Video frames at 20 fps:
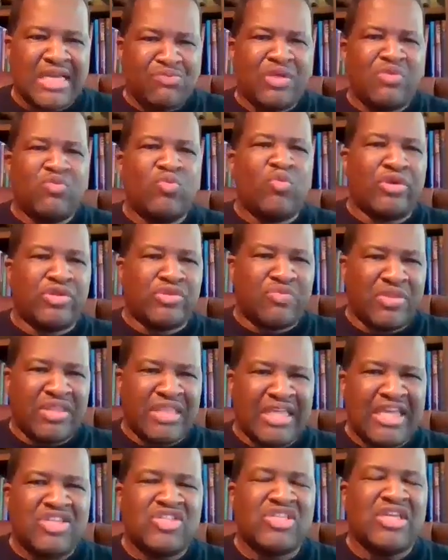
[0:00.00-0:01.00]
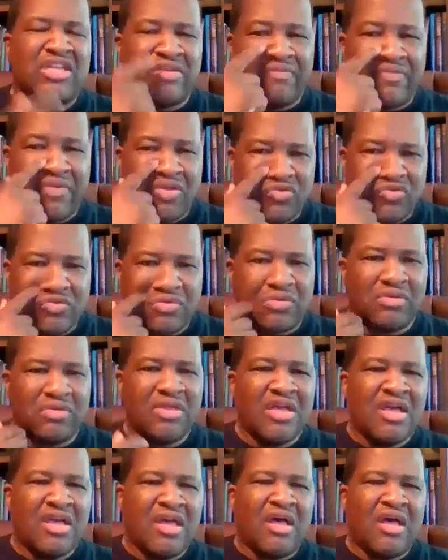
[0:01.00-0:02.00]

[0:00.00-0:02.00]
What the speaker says: we worked with each individual.